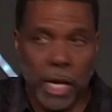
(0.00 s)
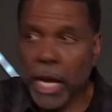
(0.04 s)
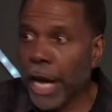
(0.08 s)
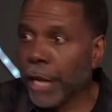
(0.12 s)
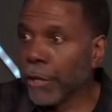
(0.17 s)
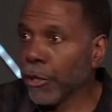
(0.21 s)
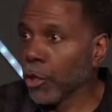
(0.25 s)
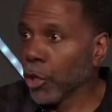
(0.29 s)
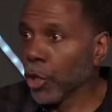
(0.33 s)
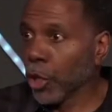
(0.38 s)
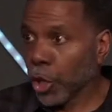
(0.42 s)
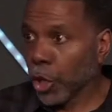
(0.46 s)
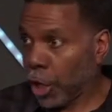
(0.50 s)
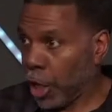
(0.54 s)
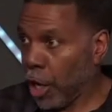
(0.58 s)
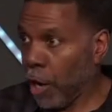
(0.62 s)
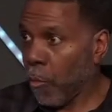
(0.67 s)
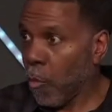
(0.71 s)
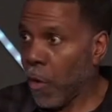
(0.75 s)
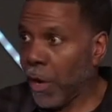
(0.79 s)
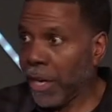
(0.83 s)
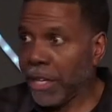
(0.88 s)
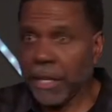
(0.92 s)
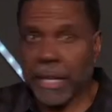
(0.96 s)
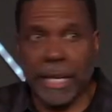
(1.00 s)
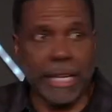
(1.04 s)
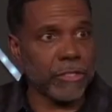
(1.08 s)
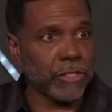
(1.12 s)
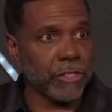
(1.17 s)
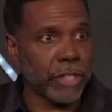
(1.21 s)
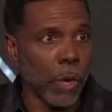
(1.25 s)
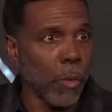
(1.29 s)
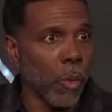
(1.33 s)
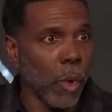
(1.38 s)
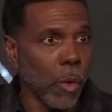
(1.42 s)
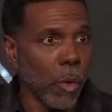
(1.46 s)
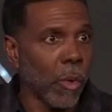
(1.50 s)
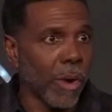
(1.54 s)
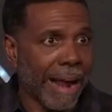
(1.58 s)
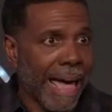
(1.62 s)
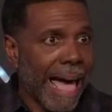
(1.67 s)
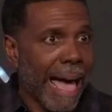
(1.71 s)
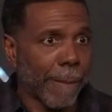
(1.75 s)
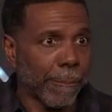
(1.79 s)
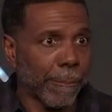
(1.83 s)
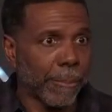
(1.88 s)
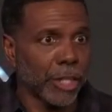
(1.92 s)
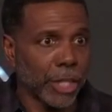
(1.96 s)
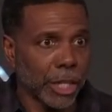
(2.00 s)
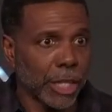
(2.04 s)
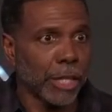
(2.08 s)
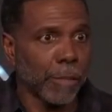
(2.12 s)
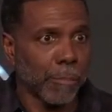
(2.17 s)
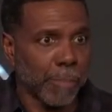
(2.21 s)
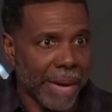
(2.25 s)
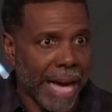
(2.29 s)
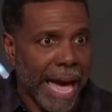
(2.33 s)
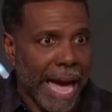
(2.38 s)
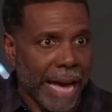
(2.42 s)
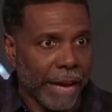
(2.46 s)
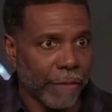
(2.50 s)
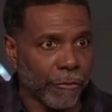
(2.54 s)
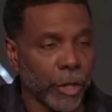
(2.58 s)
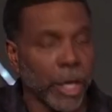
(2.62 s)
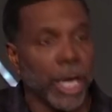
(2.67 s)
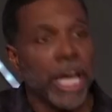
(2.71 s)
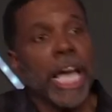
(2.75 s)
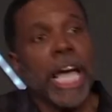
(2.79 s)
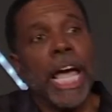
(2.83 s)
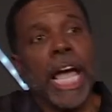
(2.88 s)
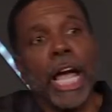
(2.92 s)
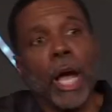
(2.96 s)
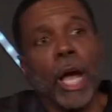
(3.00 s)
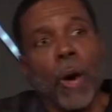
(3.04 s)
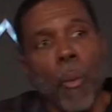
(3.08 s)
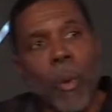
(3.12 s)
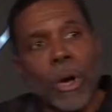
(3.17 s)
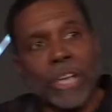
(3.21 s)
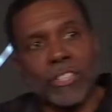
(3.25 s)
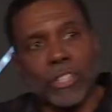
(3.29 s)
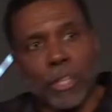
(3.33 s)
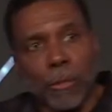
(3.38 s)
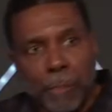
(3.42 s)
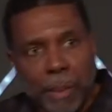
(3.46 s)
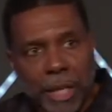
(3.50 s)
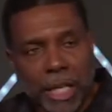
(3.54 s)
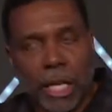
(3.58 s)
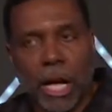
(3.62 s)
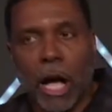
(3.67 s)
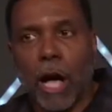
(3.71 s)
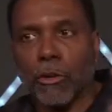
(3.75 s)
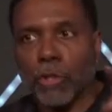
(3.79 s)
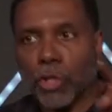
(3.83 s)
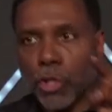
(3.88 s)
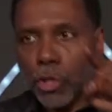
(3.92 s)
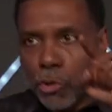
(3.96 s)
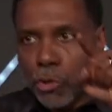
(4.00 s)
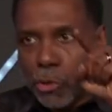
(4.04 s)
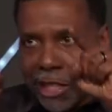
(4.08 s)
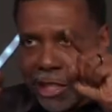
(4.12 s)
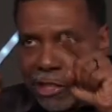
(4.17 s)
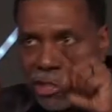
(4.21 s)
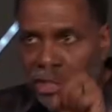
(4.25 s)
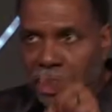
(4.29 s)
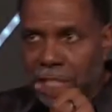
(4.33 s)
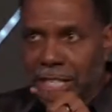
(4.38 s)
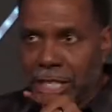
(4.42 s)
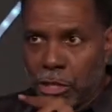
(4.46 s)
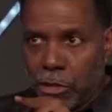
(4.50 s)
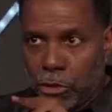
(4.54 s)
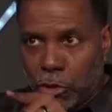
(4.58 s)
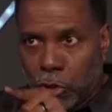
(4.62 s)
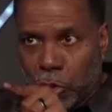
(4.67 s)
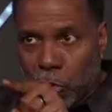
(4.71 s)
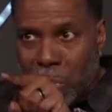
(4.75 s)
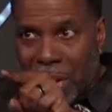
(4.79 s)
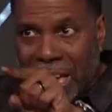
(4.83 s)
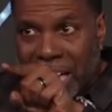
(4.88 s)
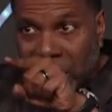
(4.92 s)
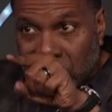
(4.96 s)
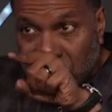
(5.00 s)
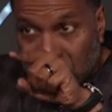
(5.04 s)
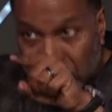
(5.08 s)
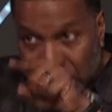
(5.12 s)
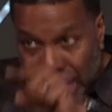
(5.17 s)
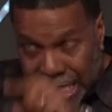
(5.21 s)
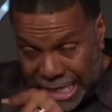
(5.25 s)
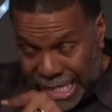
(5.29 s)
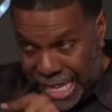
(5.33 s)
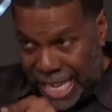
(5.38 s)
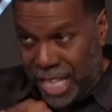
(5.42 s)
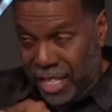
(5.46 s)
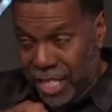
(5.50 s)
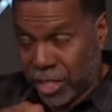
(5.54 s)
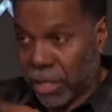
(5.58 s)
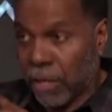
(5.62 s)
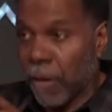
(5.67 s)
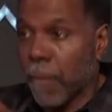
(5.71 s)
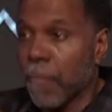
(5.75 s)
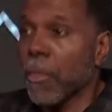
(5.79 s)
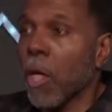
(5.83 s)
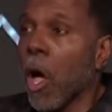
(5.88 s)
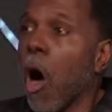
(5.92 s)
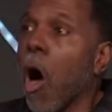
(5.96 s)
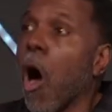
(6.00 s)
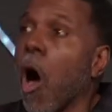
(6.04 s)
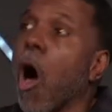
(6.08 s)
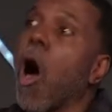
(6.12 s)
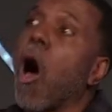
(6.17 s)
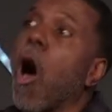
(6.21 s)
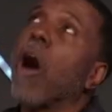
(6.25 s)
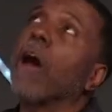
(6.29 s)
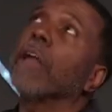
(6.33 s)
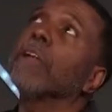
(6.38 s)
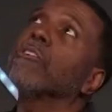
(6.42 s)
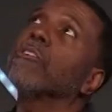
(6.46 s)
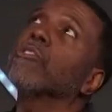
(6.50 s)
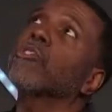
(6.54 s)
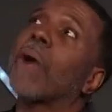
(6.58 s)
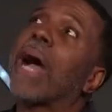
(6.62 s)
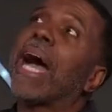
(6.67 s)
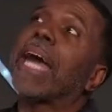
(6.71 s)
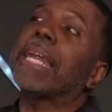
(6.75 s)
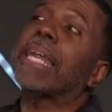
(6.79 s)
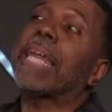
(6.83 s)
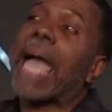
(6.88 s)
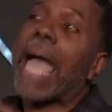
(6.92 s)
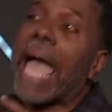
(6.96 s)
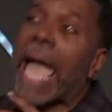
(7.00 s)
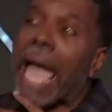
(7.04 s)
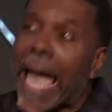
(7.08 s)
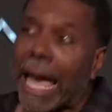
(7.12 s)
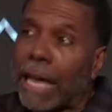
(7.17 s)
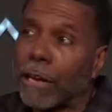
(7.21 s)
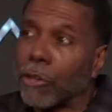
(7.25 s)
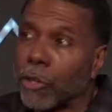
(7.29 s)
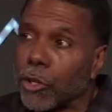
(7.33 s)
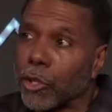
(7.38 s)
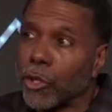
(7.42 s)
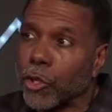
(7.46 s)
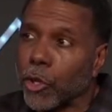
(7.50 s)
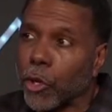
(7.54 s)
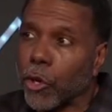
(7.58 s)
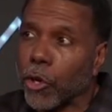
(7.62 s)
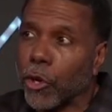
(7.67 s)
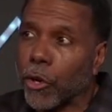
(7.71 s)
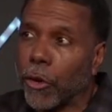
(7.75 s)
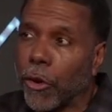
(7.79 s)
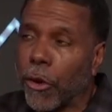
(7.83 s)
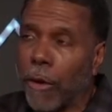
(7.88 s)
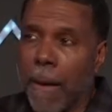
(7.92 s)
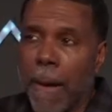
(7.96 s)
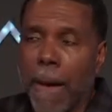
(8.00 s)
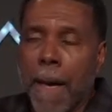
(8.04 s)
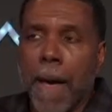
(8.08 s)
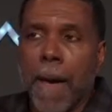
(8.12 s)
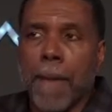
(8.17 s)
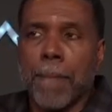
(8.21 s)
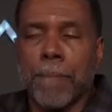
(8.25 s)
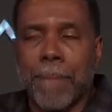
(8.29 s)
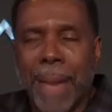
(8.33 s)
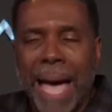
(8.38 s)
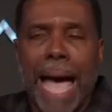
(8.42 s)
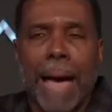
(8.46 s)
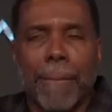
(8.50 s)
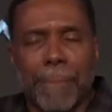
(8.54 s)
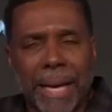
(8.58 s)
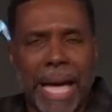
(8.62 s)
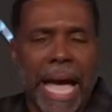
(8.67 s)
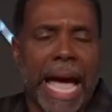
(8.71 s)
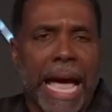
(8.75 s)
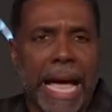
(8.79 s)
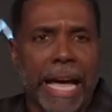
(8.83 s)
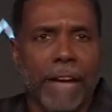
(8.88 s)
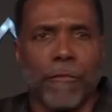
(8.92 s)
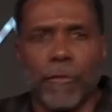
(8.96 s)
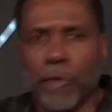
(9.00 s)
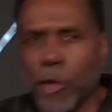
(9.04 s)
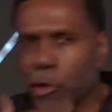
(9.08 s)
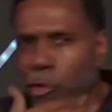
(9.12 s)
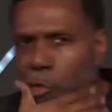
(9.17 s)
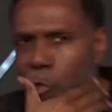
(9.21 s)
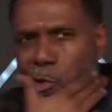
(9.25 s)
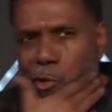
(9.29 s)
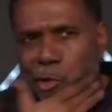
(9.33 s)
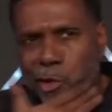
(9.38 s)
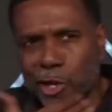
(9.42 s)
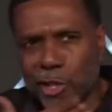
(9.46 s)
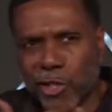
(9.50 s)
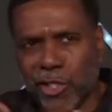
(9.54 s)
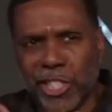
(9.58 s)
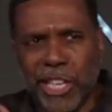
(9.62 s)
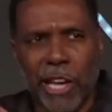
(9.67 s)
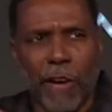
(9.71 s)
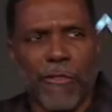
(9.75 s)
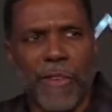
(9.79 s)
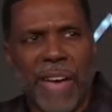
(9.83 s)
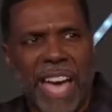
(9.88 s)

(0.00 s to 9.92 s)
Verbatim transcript: And you look up one day and say, Well, what happened to the behavior? It wasn't because you continue to insist on trying to handle your bad behavior through your self